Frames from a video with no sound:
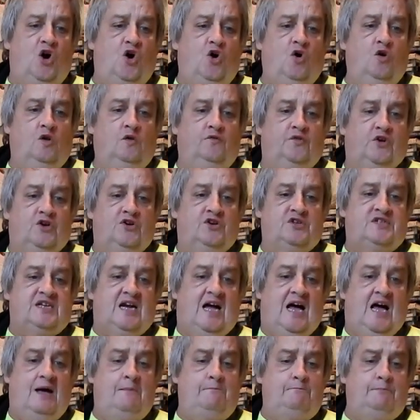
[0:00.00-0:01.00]
over,
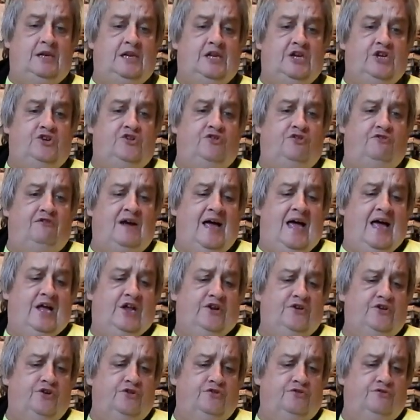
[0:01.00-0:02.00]
tumbling
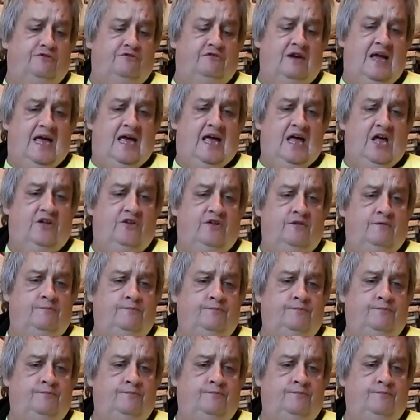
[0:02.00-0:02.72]
around and round.